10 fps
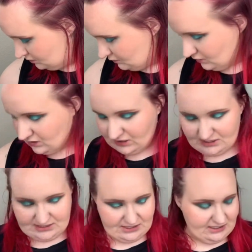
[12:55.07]
Where did I
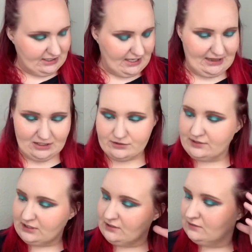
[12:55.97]
sit it? Like, I
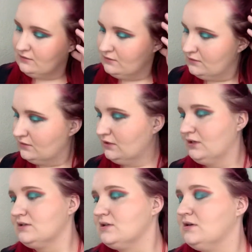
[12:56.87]
literally, there
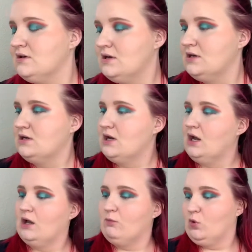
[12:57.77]
it is.
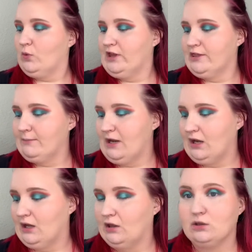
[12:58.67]
With
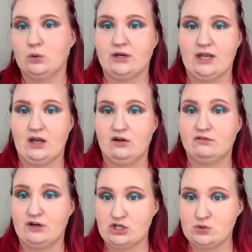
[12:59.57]
my L'Oreal
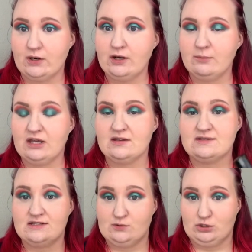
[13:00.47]
Fresh Wear, because
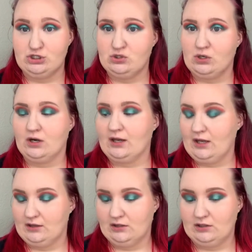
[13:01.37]
this one's too dark
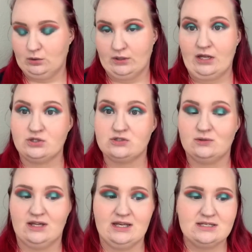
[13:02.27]
and the L'Oreal's too
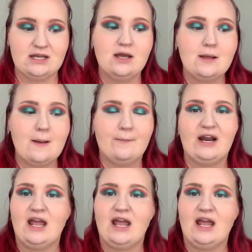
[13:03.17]
light. But I